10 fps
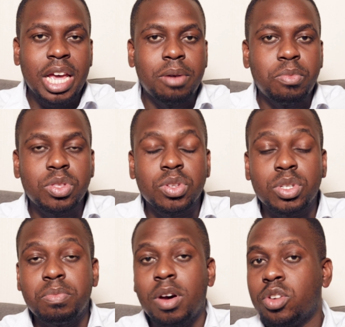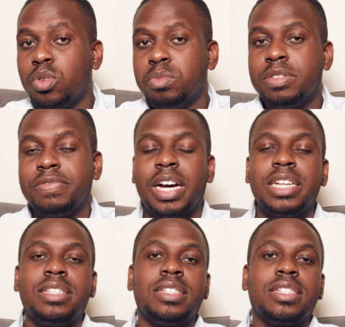um, with your smart home
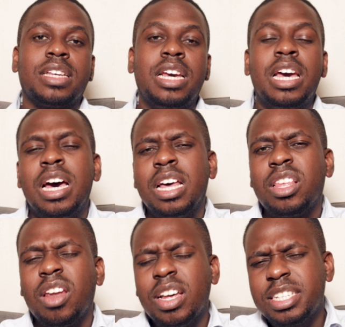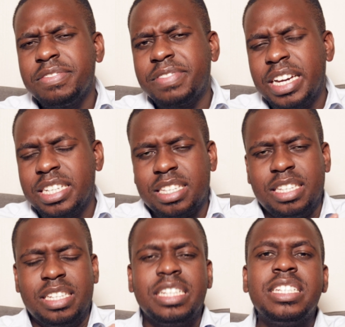devices. The last
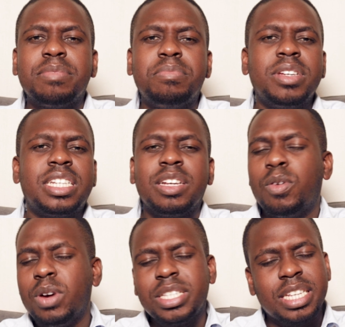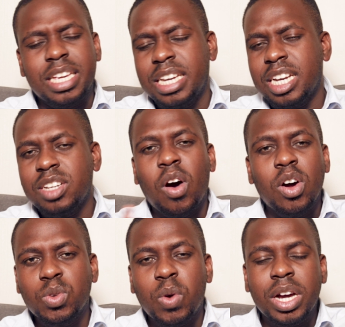device is a bit, once again, an
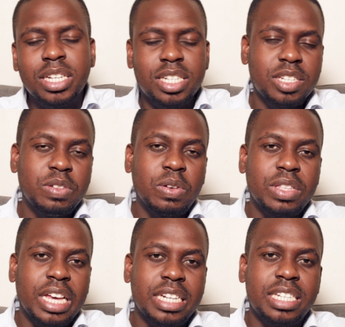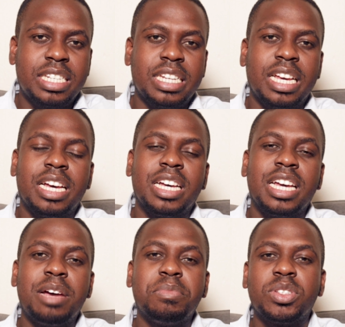odd one, you know, that uh,
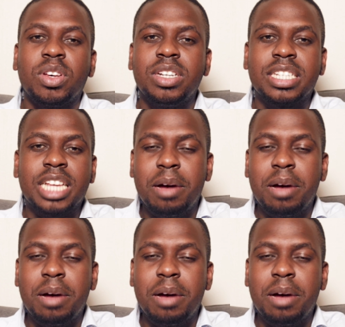Amazon has